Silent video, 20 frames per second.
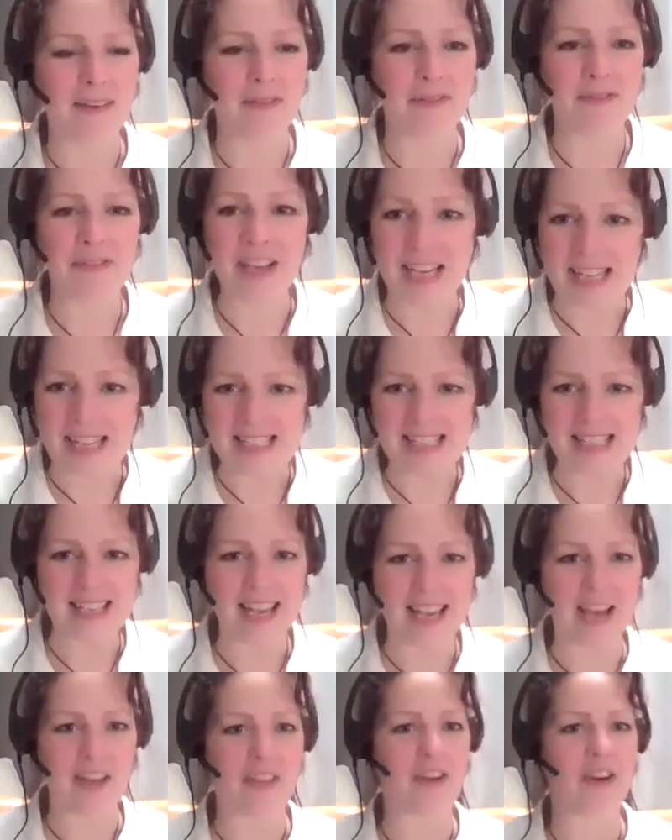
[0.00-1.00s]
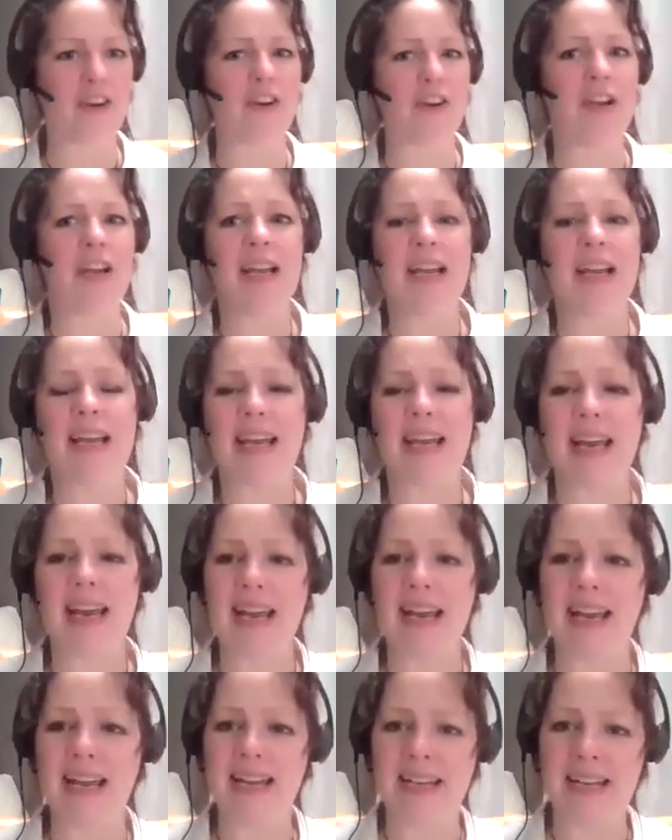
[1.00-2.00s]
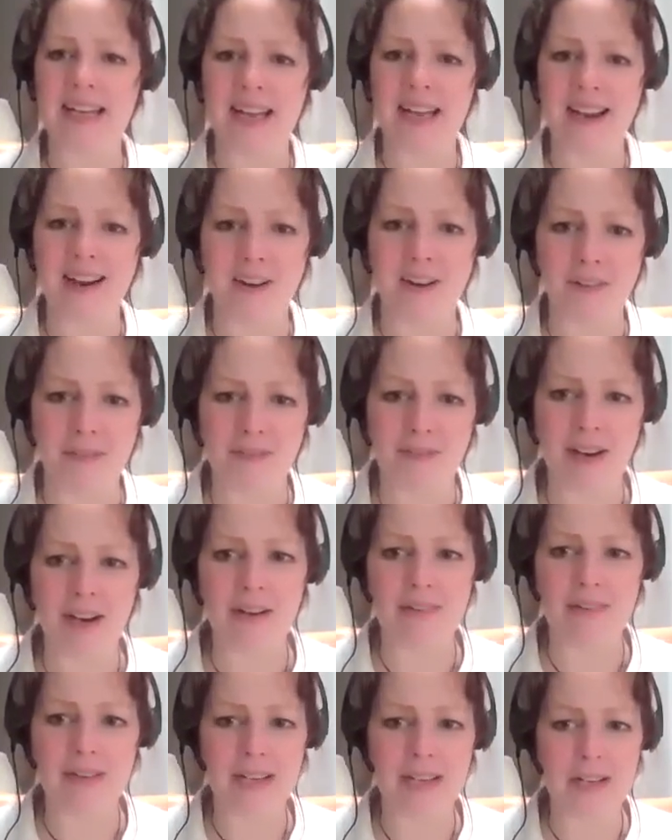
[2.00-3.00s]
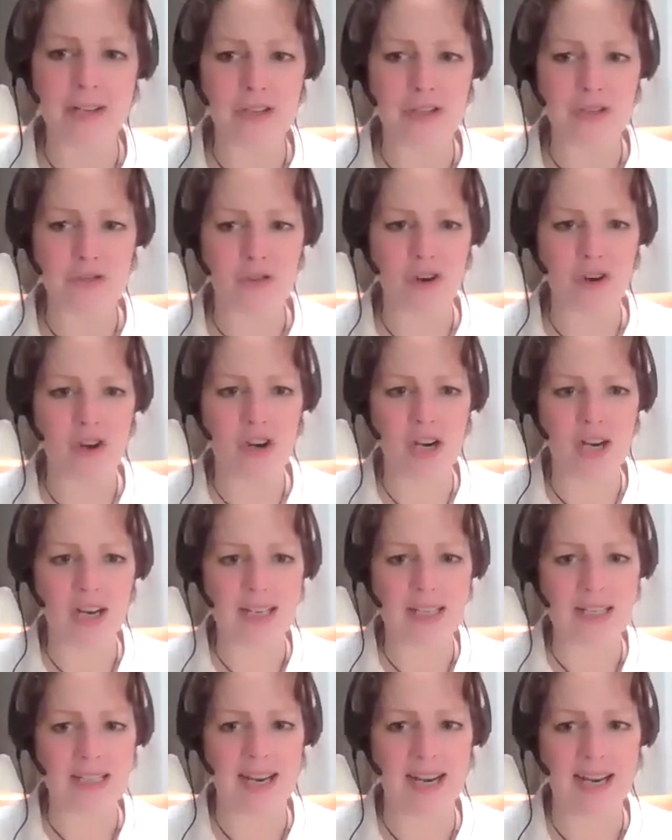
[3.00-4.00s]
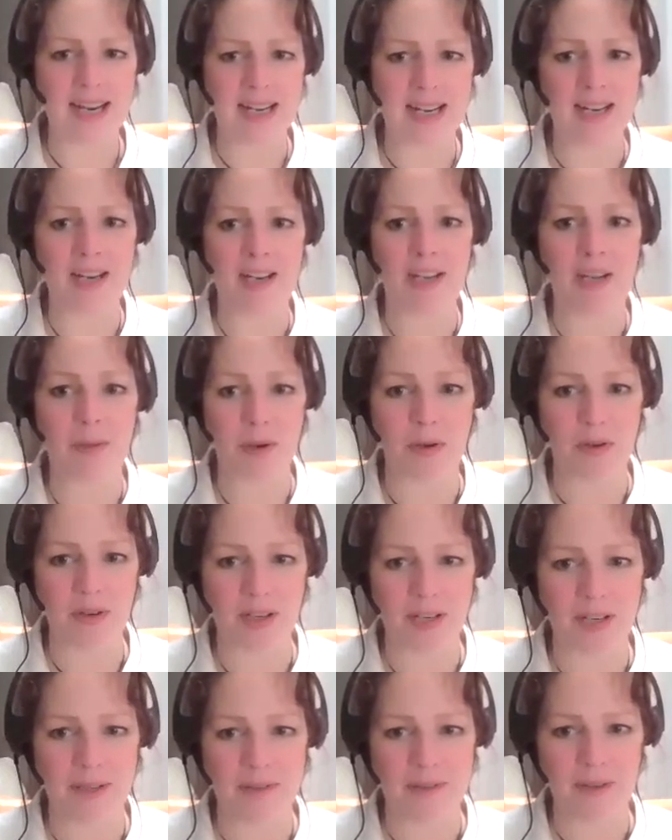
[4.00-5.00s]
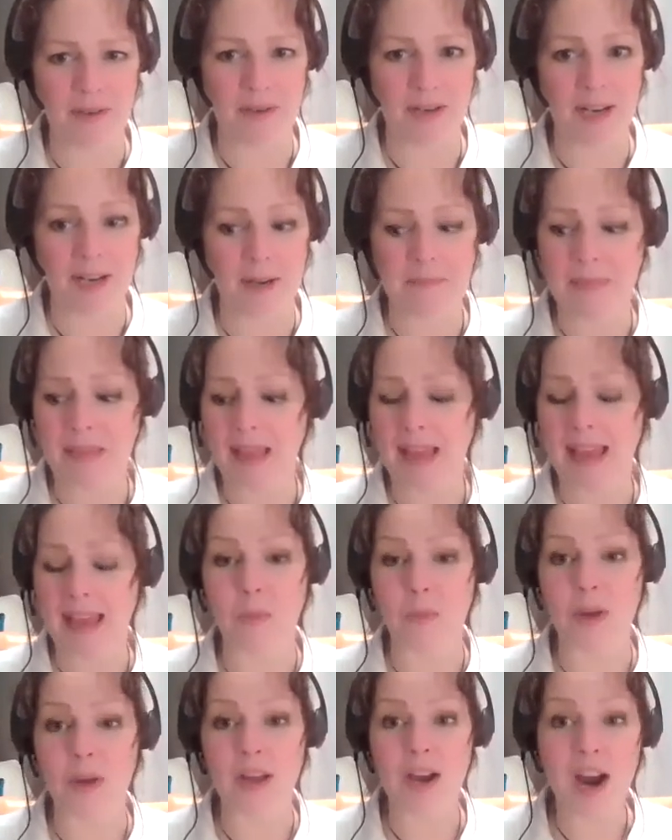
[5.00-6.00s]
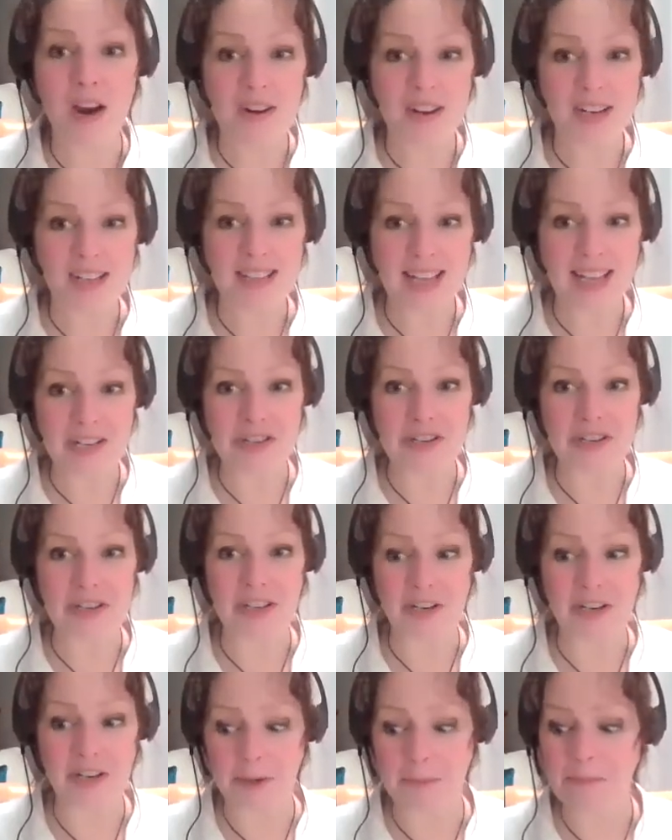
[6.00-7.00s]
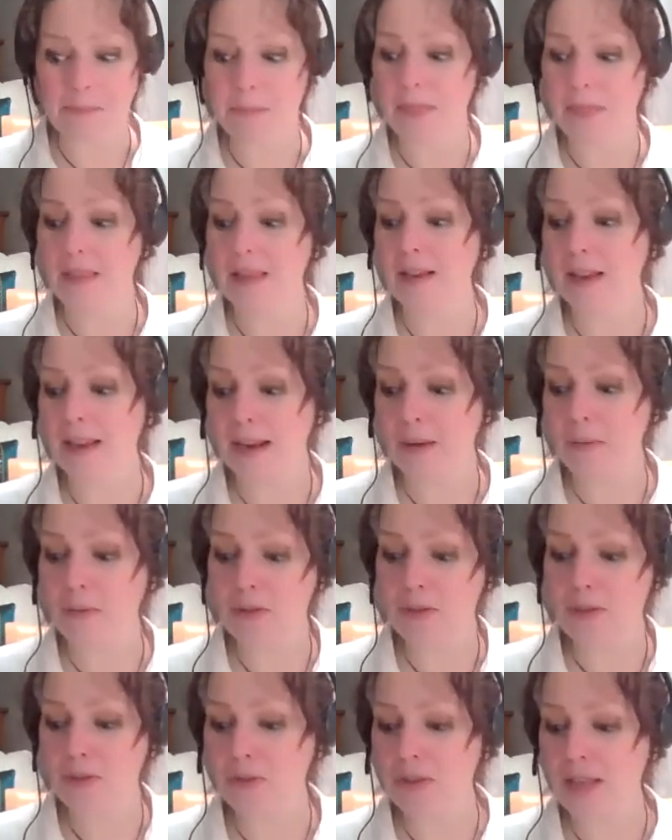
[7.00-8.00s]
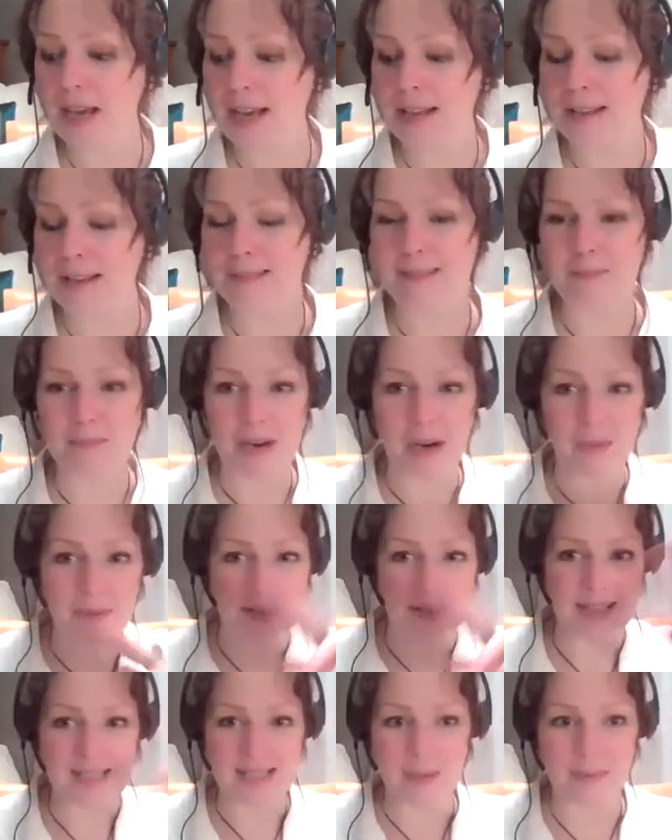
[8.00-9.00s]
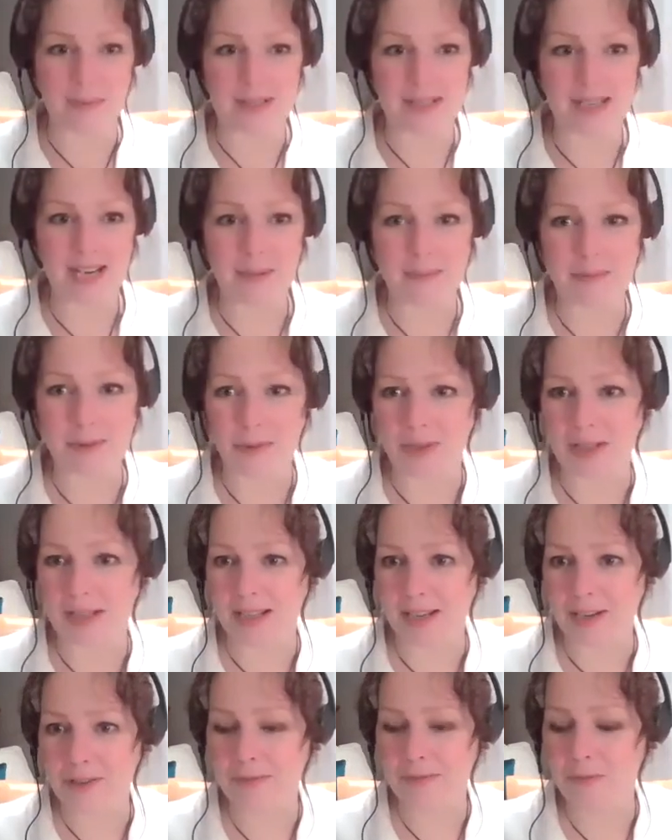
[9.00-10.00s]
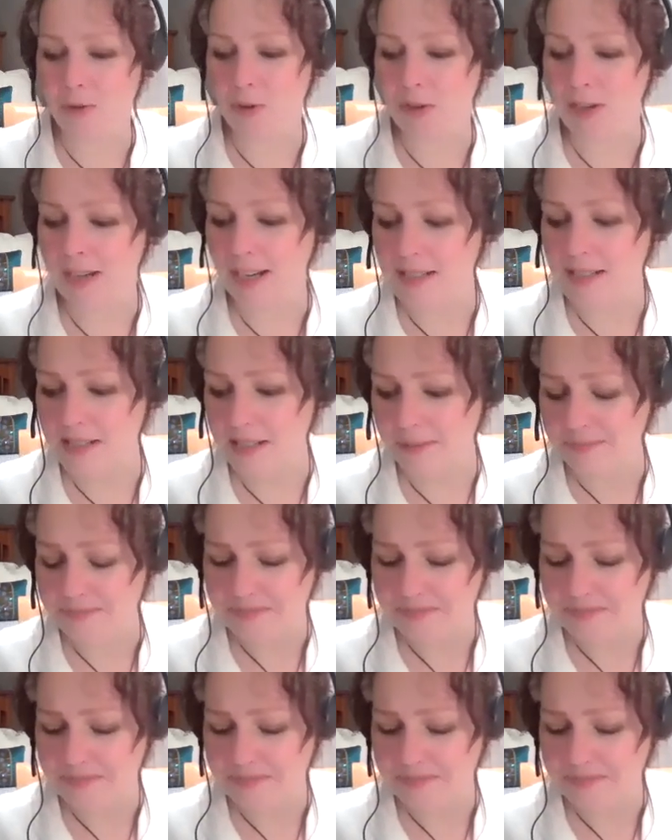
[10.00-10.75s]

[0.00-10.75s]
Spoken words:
feed together, and they are a very strong, tight-knit community, okay? And we are in election year, and I will do that probably in the summertime, do an election forecast.